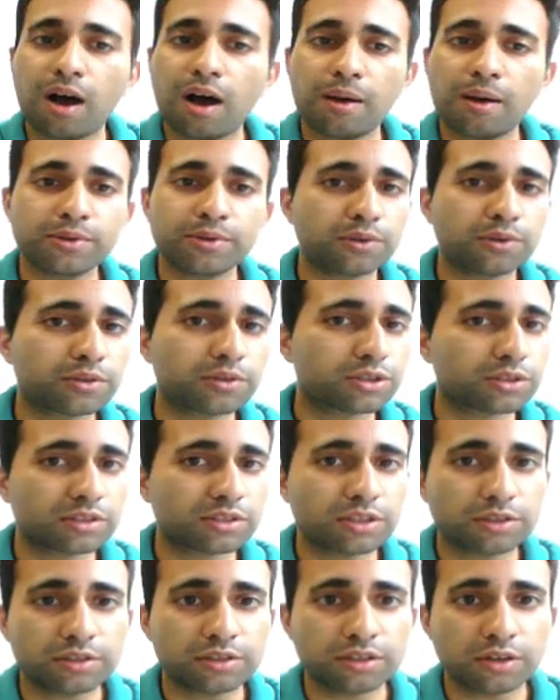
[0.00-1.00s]
your
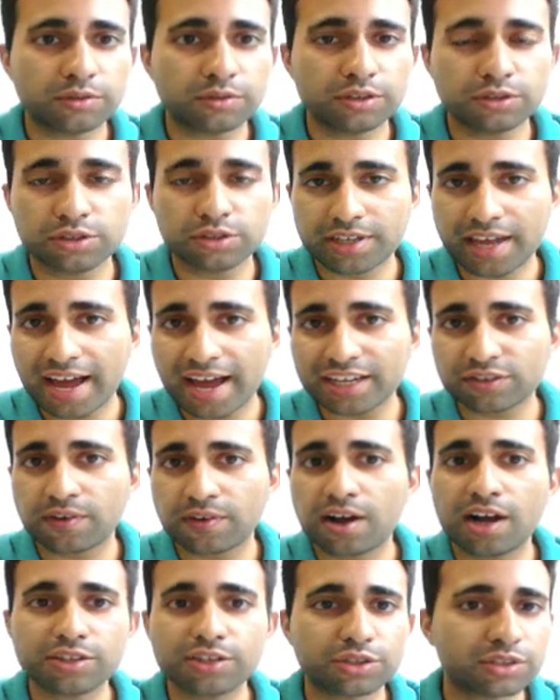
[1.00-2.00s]
Sass
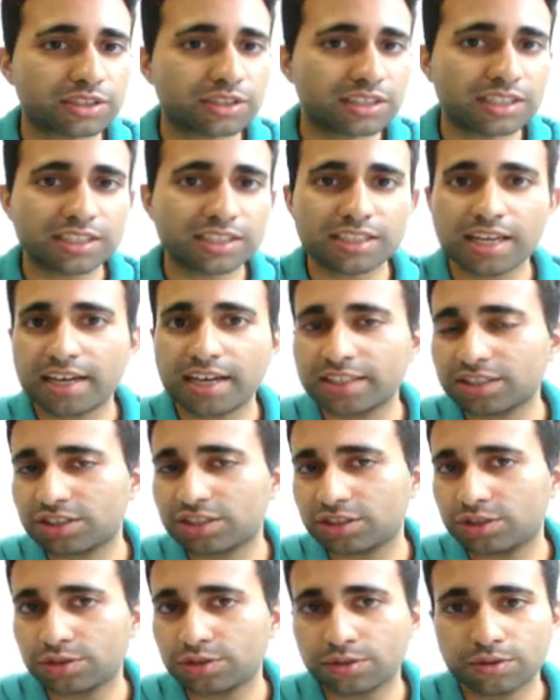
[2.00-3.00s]
files, your
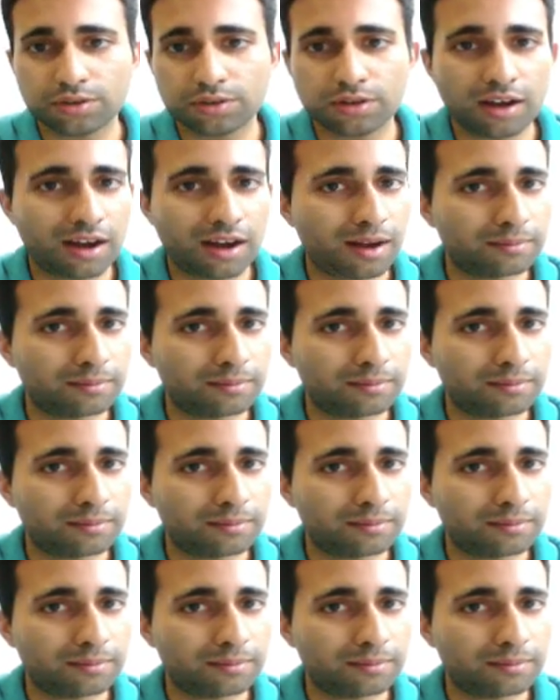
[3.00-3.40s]
CSS, your